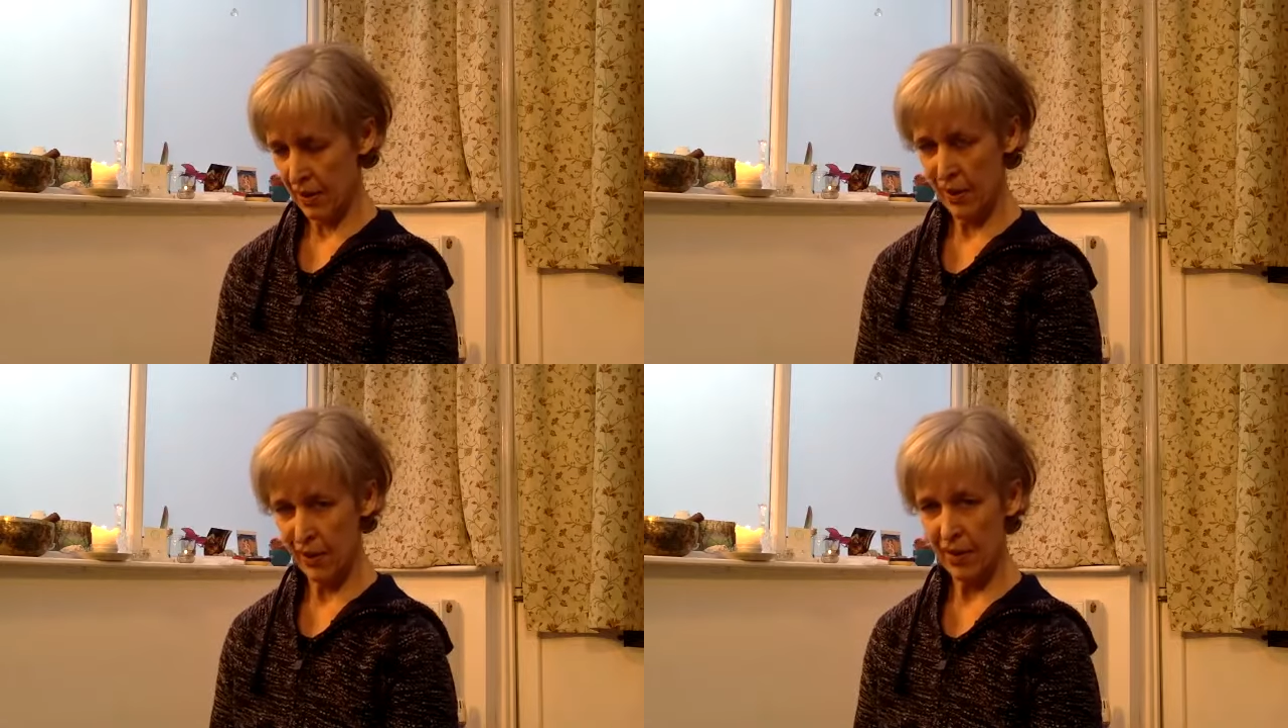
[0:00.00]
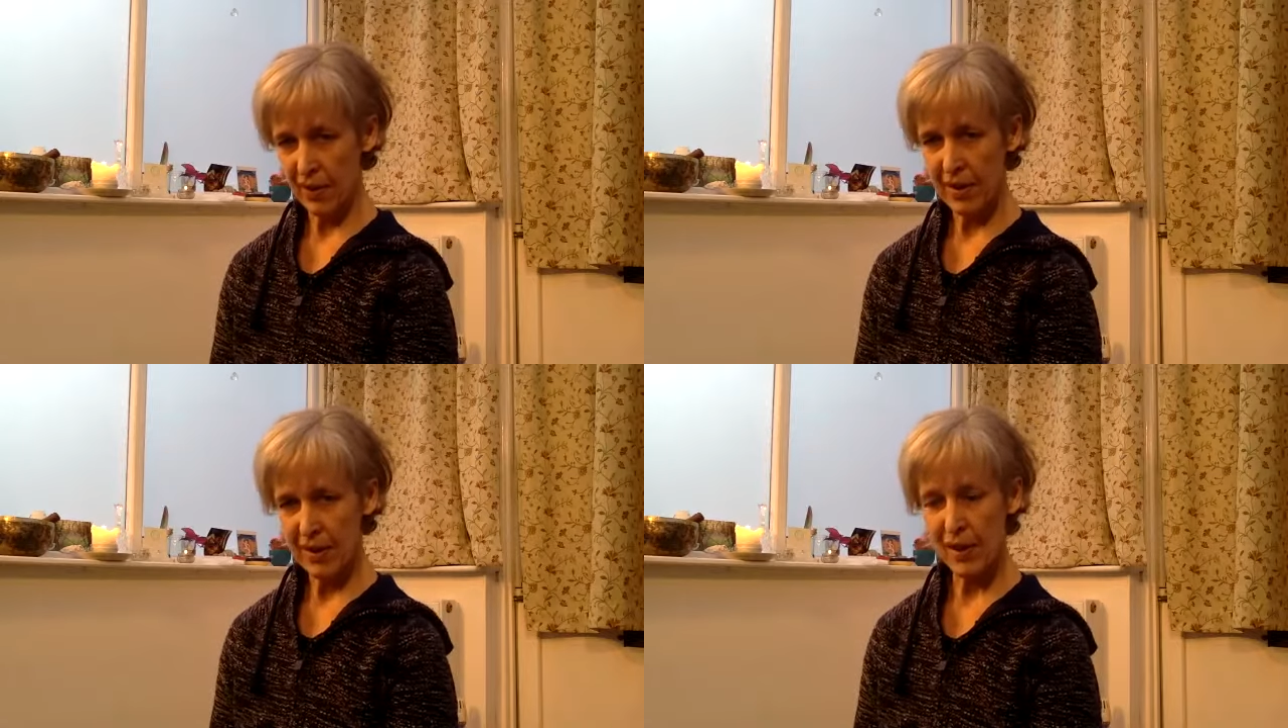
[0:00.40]
yoga,
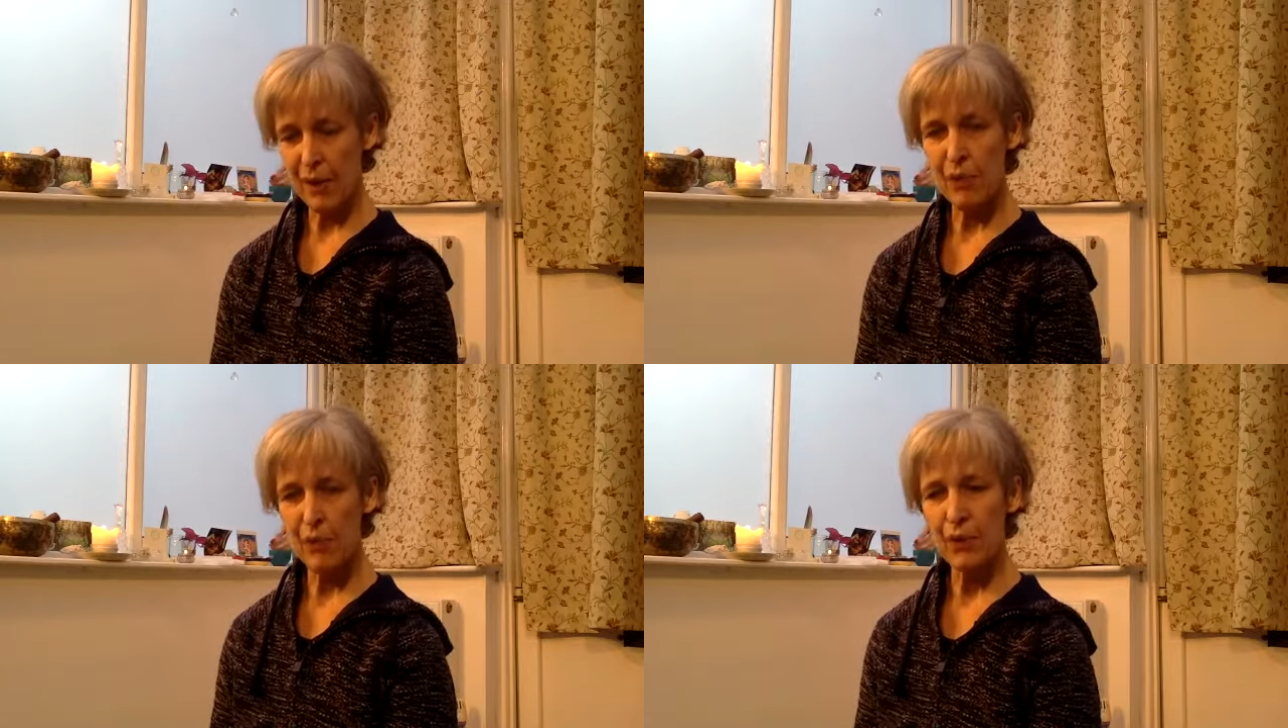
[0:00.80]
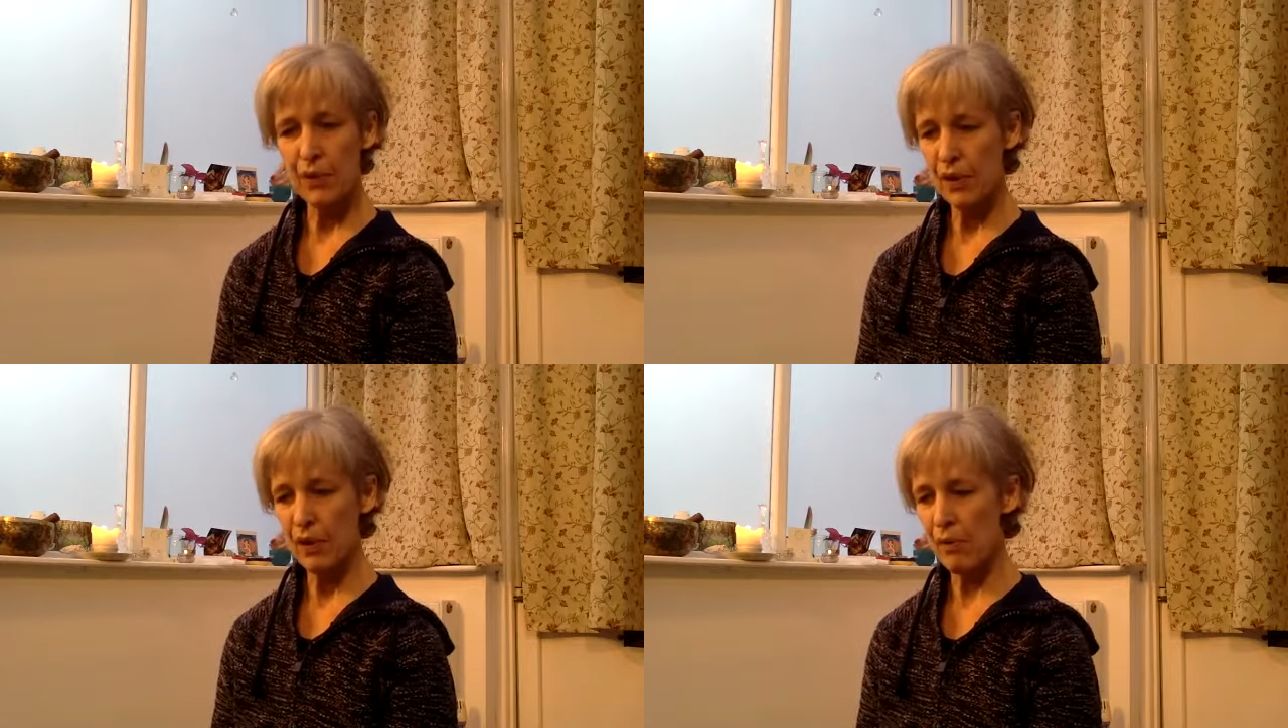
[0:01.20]
it's helpful
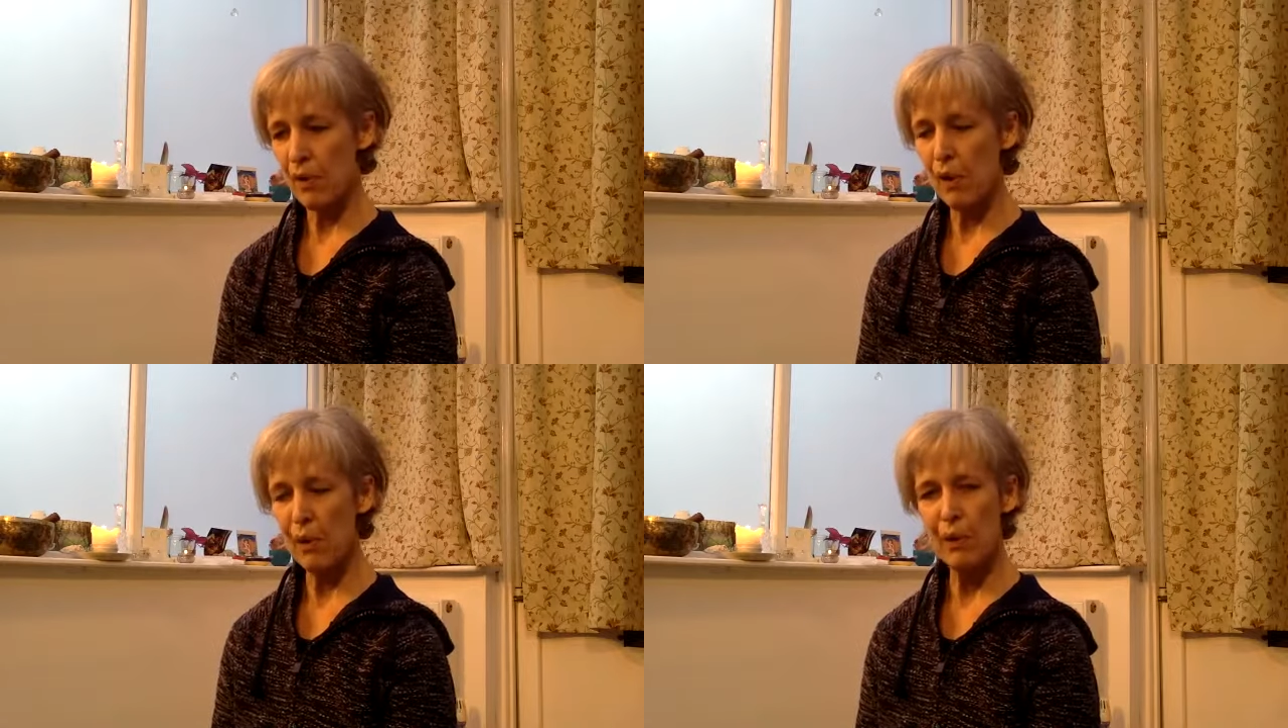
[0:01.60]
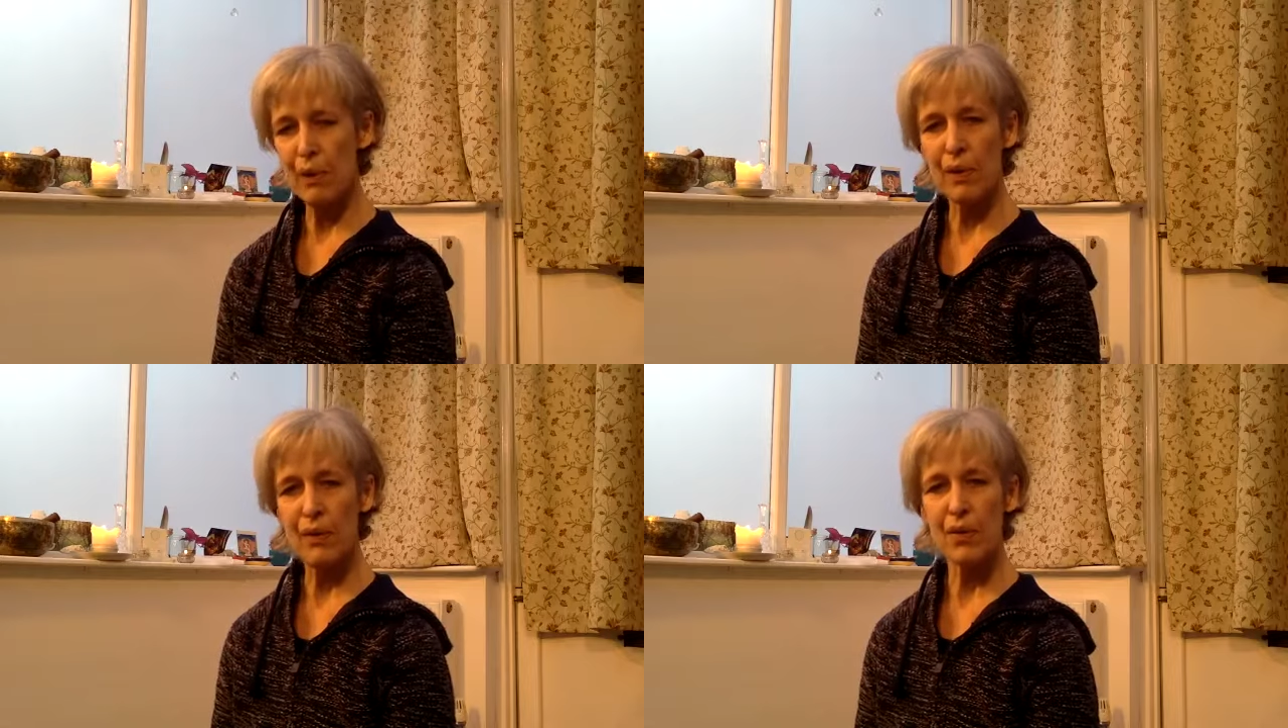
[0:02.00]
to
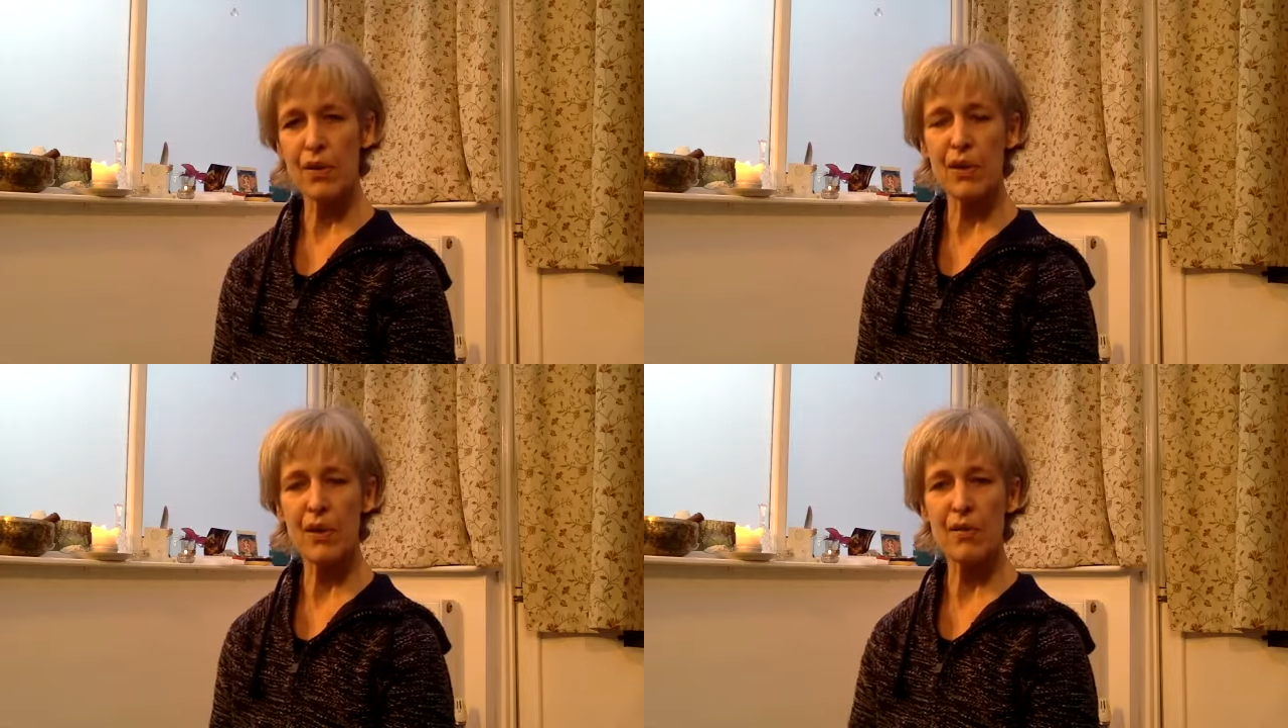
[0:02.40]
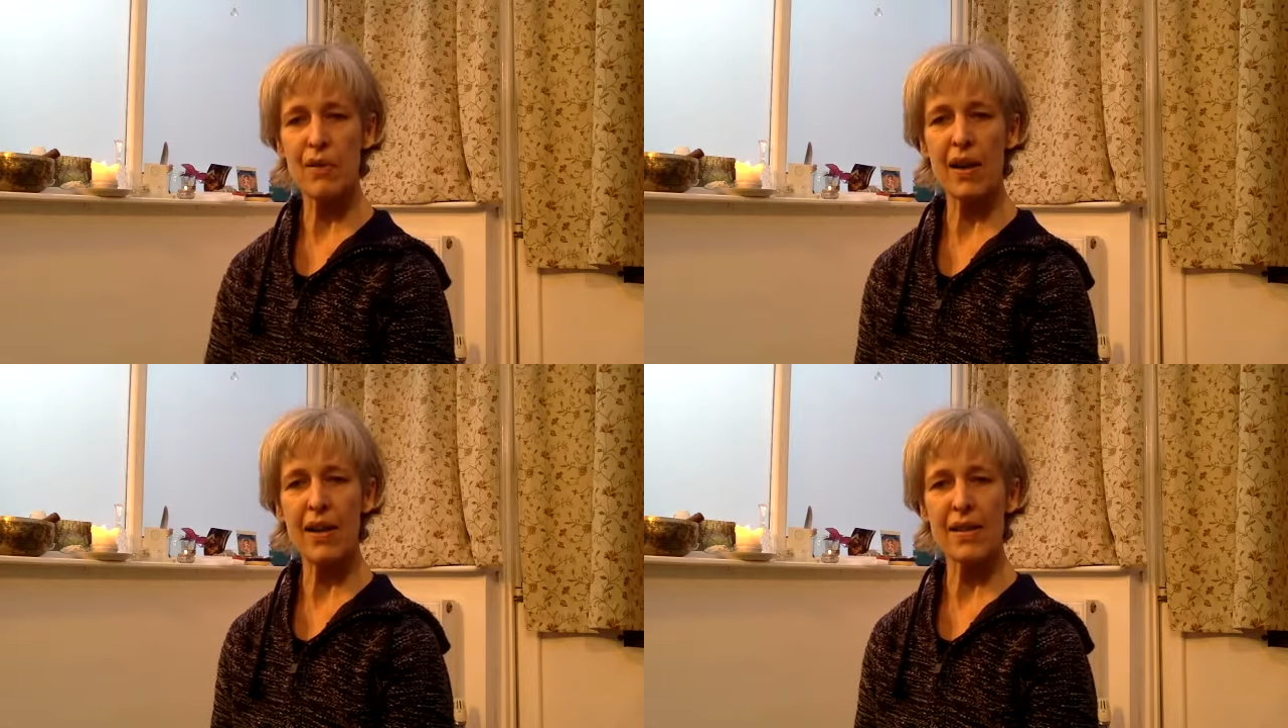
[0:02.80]
roll onto your
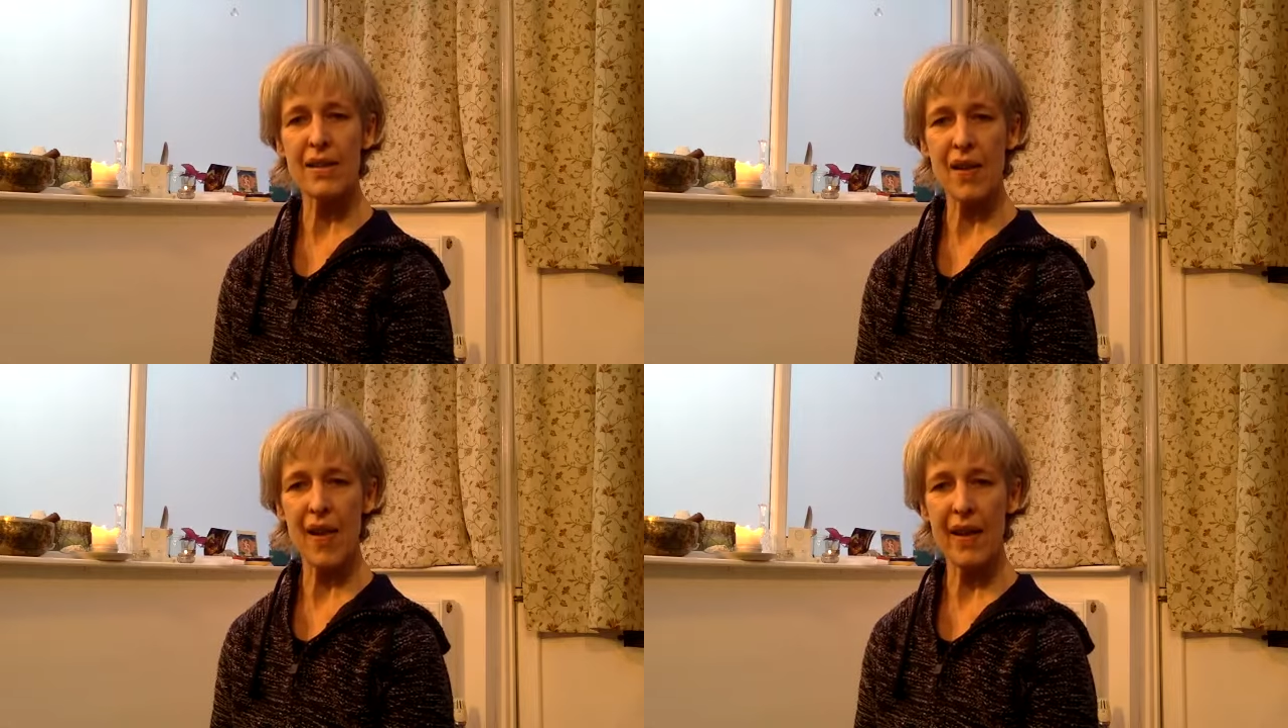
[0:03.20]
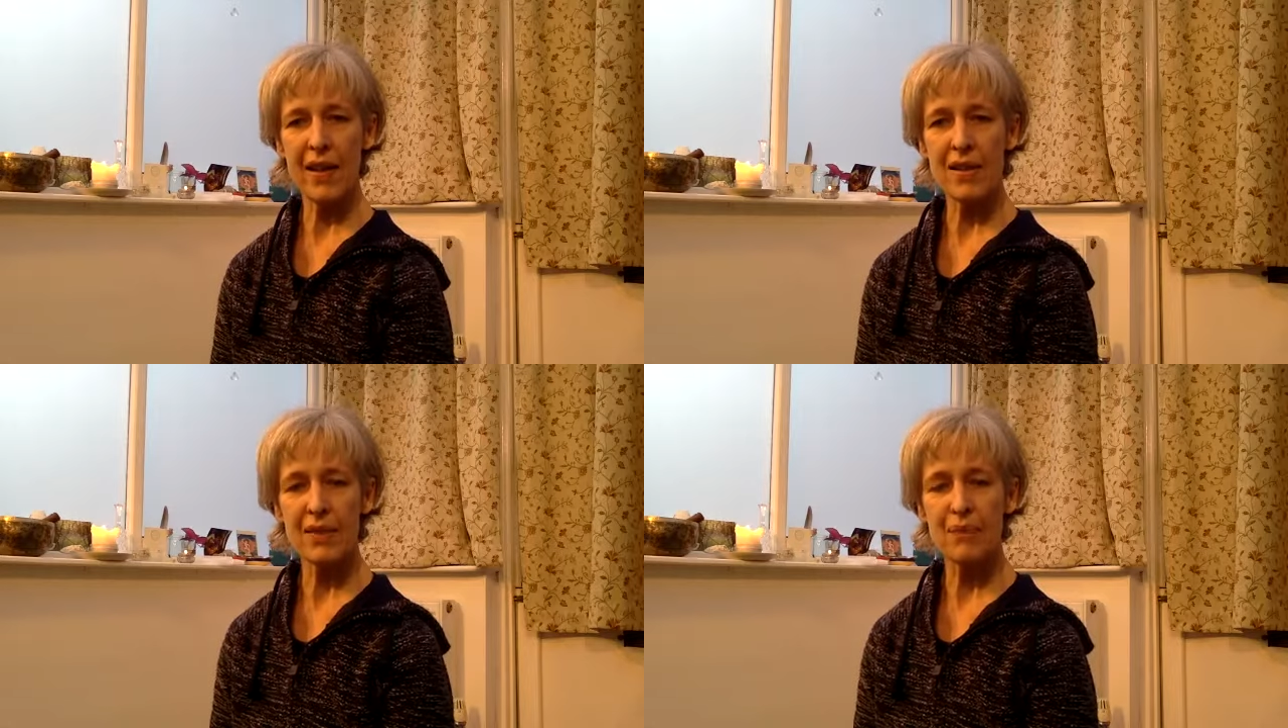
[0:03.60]
right side.